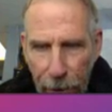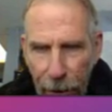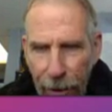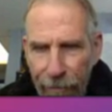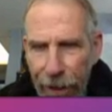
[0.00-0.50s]

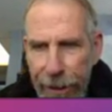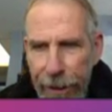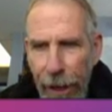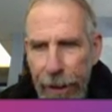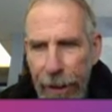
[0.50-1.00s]
I
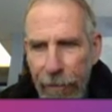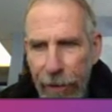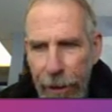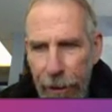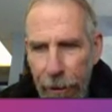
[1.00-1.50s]
figured I'd give
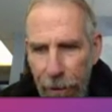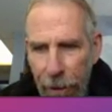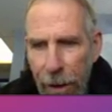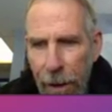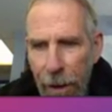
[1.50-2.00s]
you a little
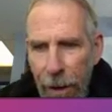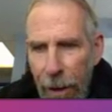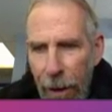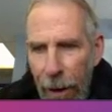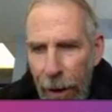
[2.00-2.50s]

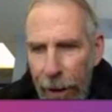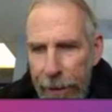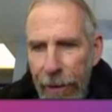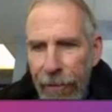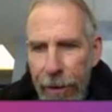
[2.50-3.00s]

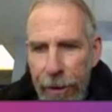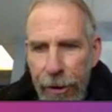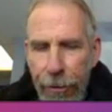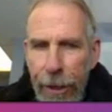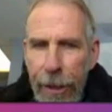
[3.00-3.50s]
different
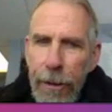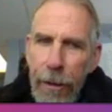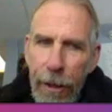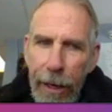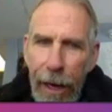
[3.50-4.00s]
screen to
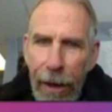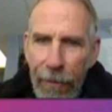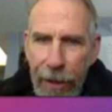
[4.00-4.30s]
look at